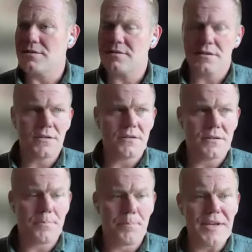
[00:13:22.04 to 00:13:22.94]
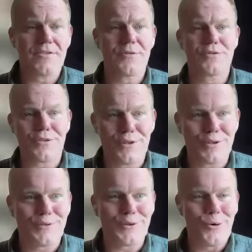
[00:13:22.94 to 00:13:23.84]
And being from
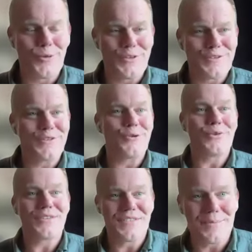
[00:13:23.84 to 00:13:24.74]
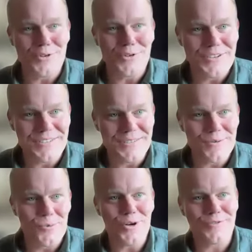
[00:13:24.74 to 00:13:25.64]
Sunderland, the northeast, there isn't that
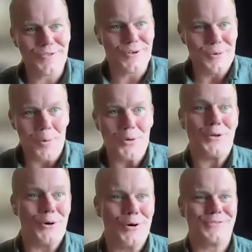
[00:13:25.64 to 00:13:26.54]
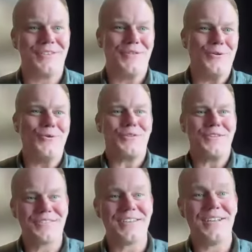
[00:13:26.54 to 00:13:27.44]
much work for bodyguards in the
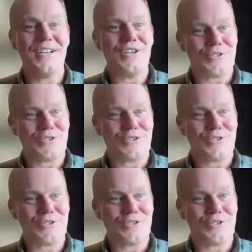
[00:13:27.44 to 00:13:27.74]
northeast.